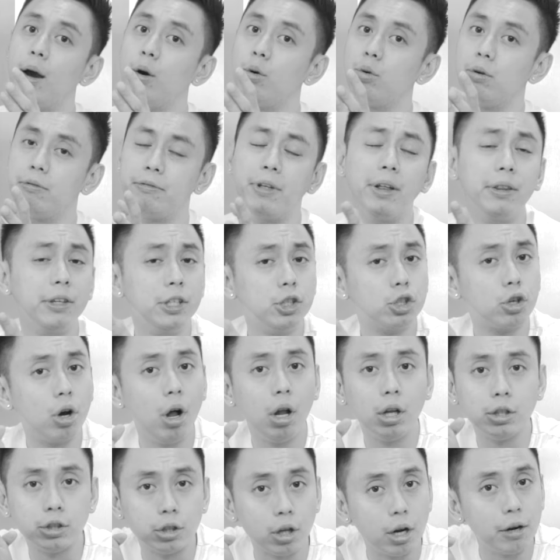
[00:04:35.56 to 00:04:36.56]
we've done these
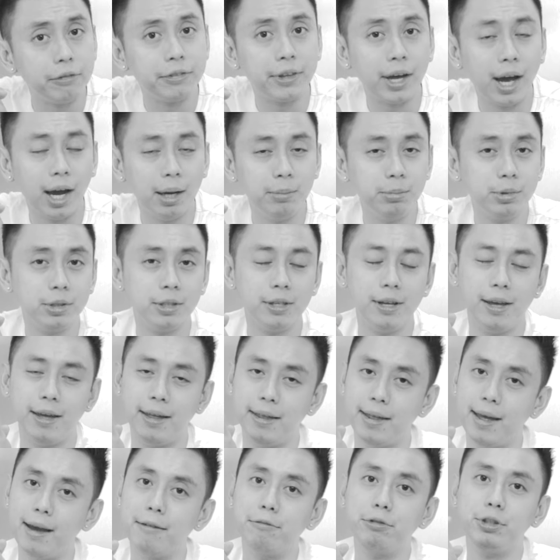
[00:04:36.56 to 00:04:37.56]
calls a lot of times,
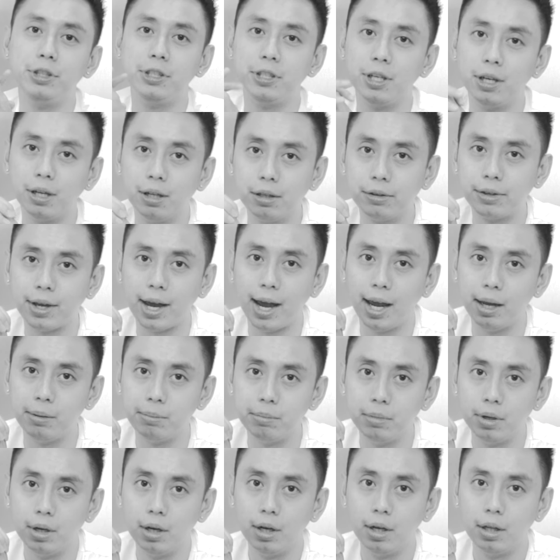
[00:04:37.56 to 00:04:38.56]
and every single
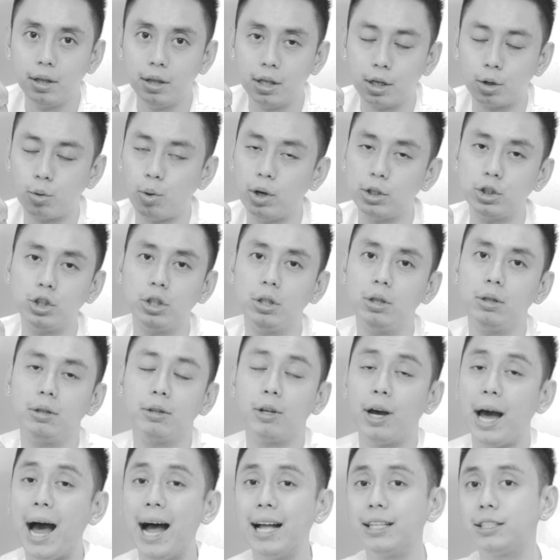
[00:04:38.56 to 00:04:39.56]
time
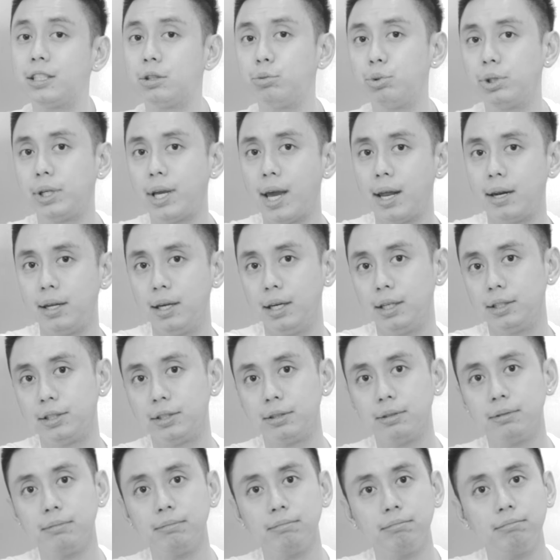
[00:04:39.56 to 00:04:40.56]
the answer we get
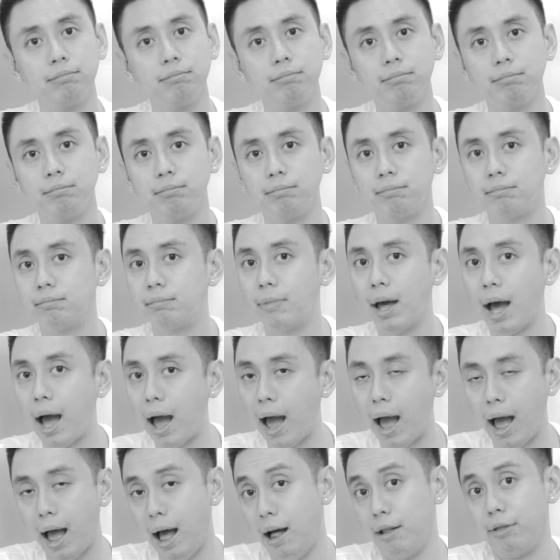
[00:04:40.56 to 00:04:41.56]
is,
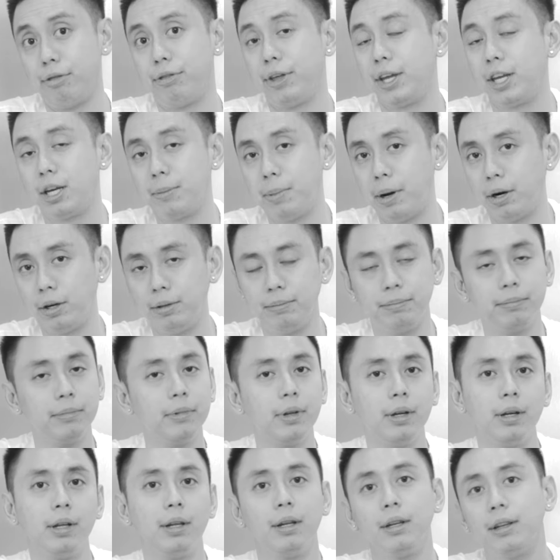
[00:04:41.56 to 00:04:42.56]
I'll think about it.
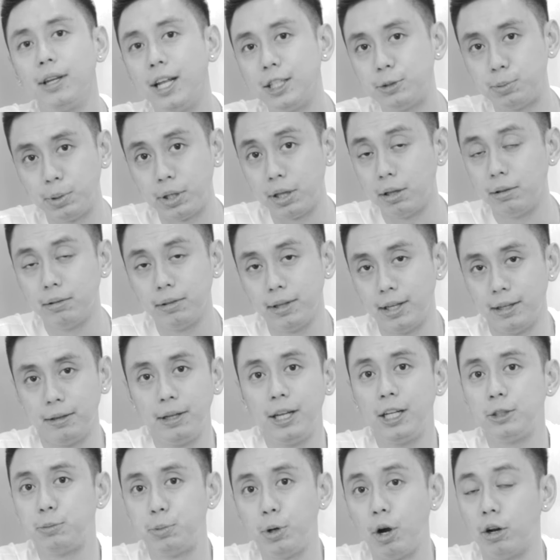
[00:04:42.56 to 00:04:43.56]
Let's
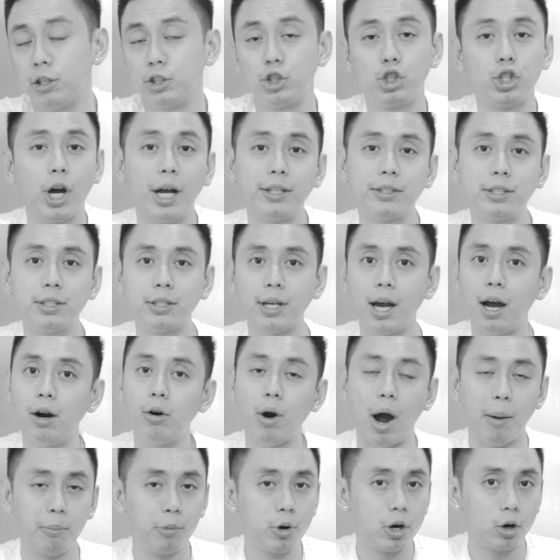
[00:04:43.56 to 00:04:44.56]
be honest. Chances are
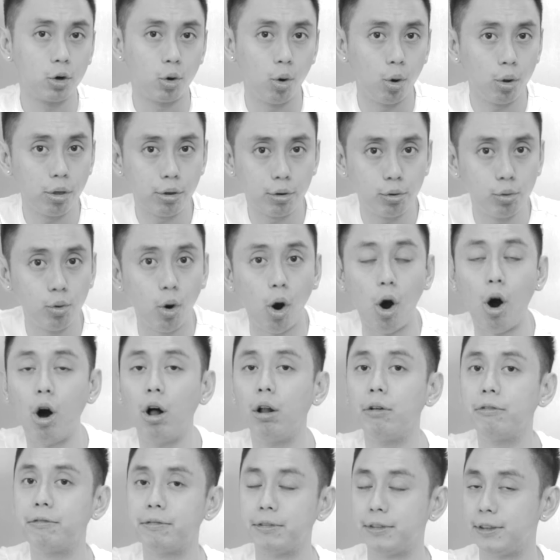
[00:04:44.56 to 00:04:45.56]
I'm going to go through
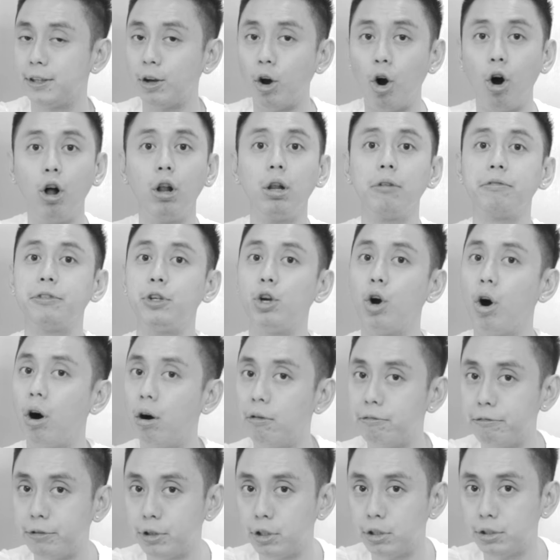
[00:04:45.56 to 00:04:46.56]
all of the
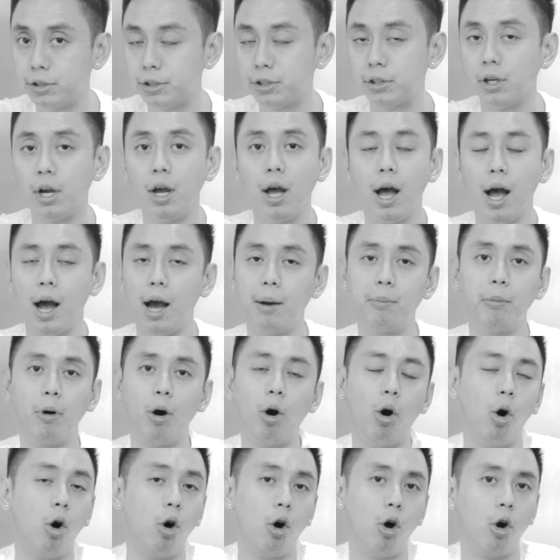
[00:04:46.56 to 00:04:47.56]
offers,
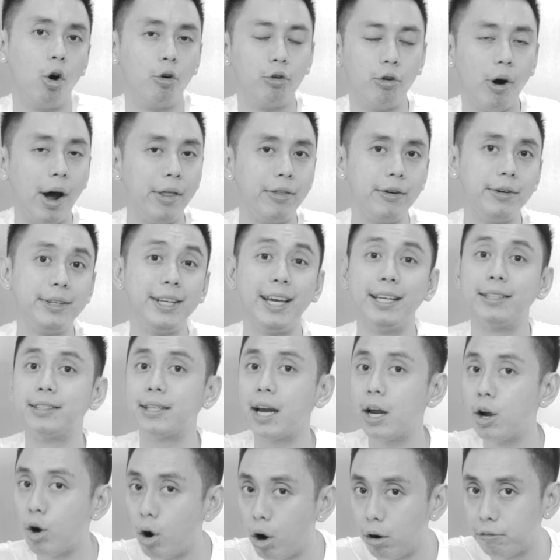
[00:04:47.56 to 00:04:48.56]
or rather the
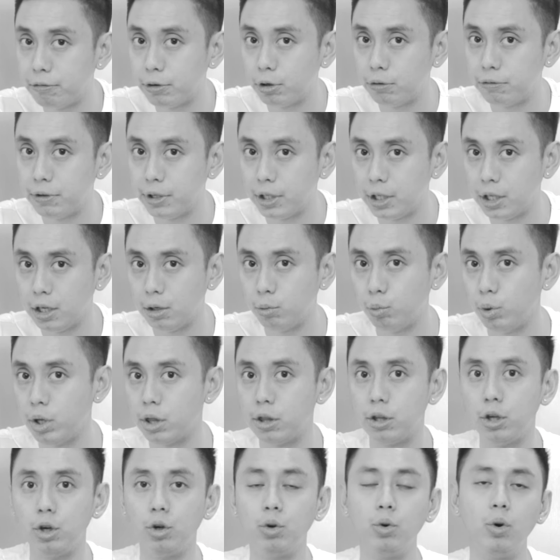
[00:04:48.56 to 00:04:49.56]
entire offer over here
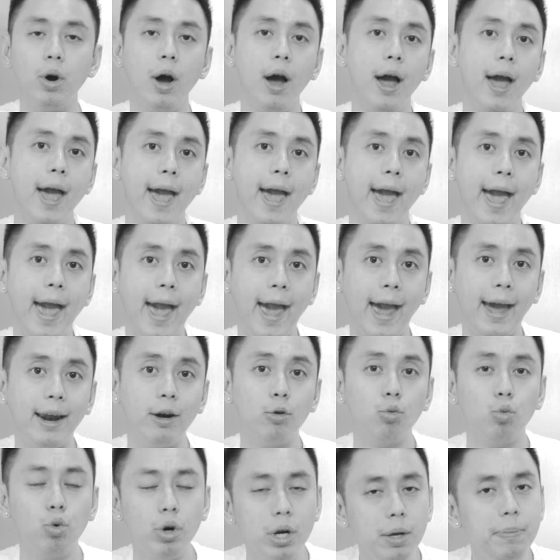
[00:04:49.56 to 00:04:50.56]
with you.
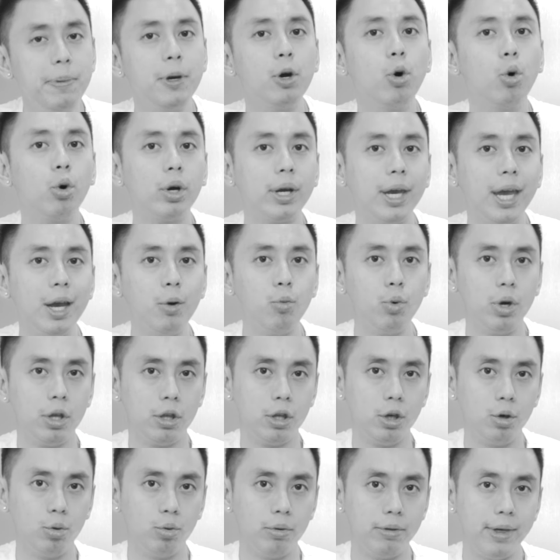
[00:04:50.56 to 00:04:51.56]
And would it be okay
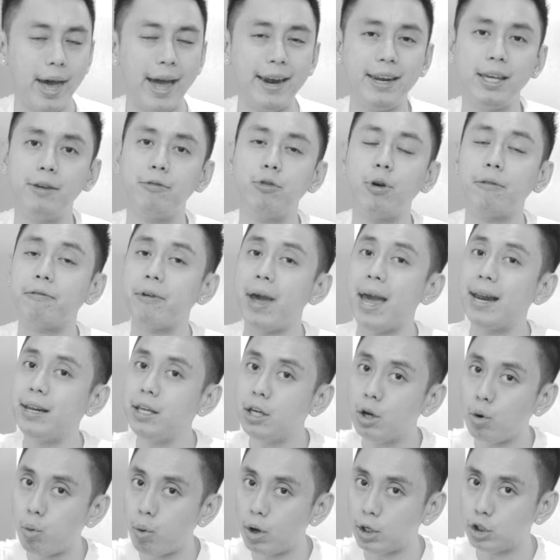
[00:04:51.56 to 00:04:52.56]
with you that if you have any
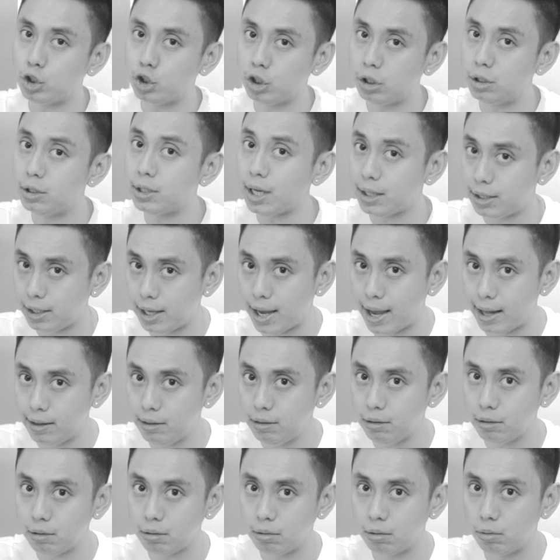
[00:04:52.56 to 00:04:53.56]
questions at the
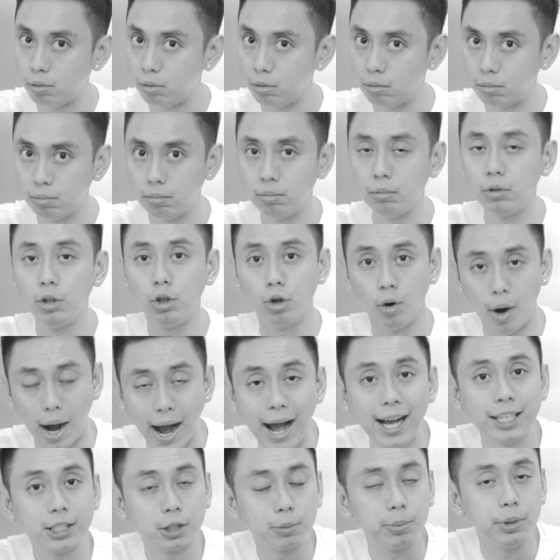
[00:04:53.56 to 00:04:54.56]
end,
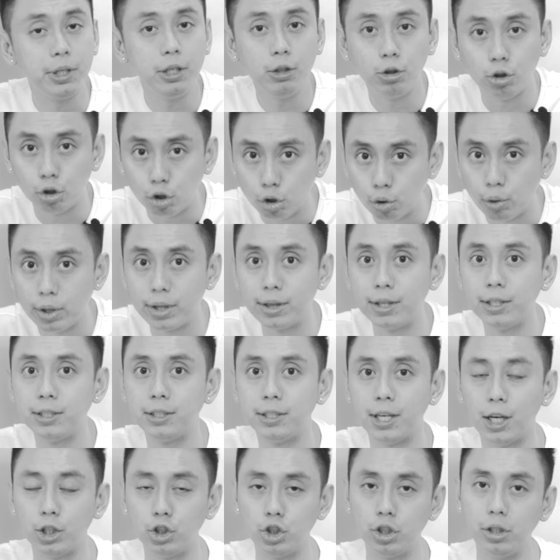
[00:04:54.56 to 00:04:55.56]
ask me during this
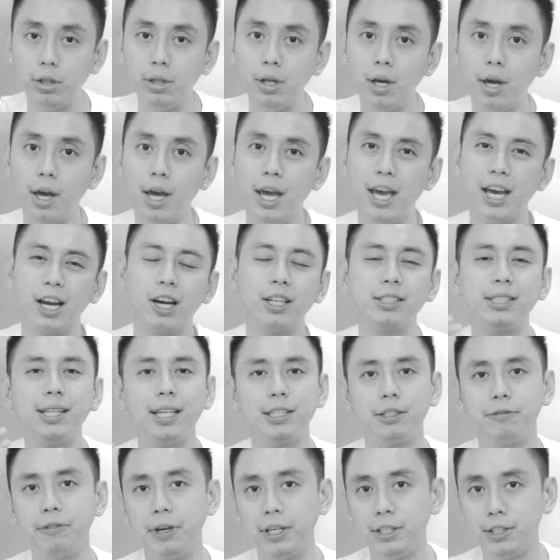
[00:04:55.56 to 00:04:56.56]
session? Because
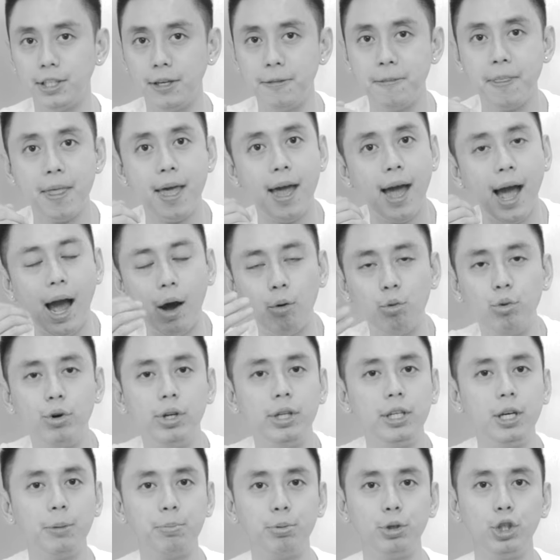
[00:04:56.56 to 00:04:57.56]
let's face it, I would
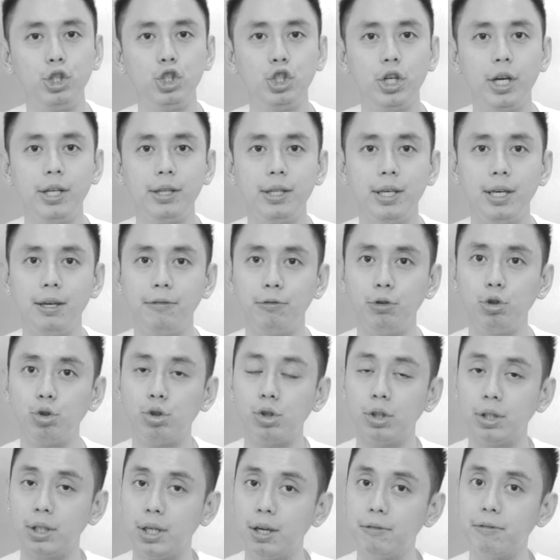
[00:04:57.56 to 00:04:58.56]
really appreciate if you
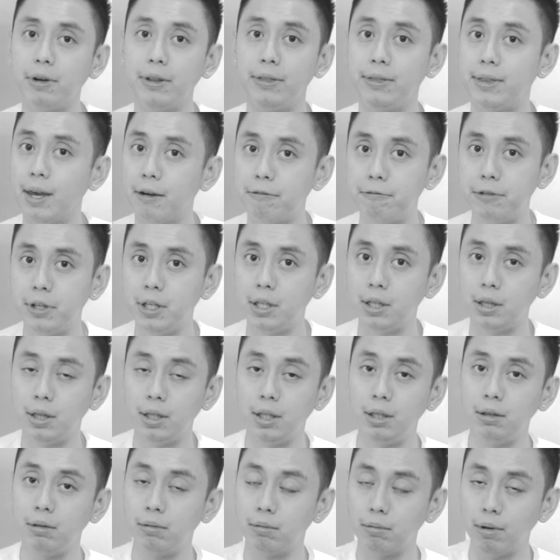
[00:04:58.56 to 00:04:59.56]
can give a
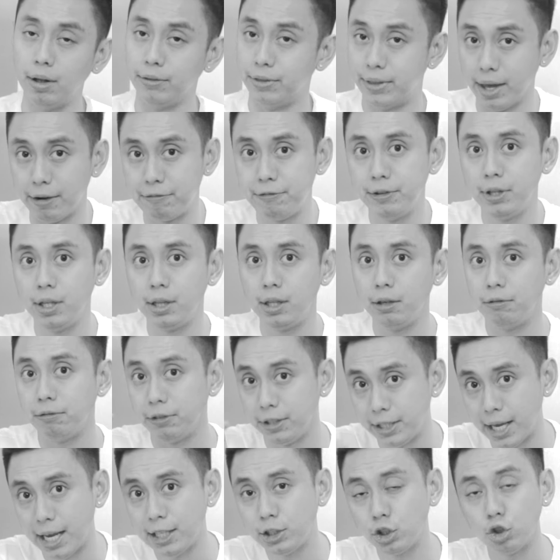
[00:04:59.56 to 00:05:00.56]
definitive
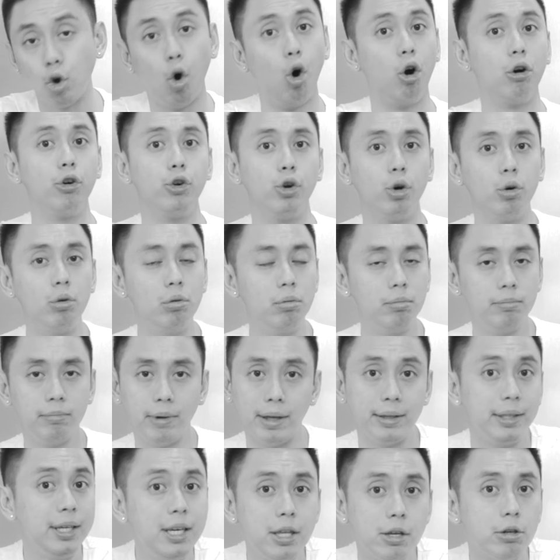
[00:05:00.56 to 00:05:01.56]
yes or no,
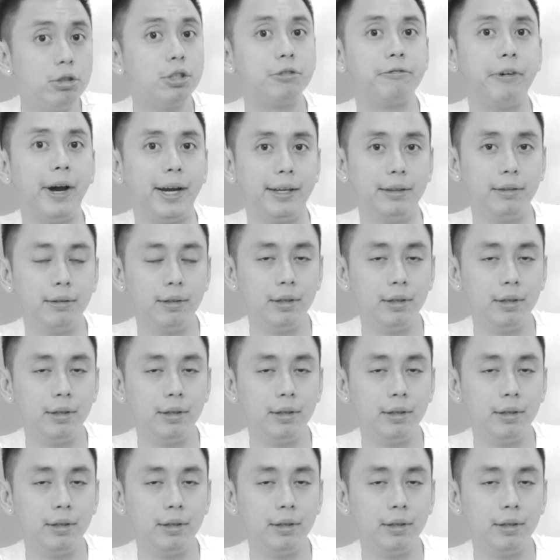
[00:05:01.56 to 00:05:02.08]
and either is fine,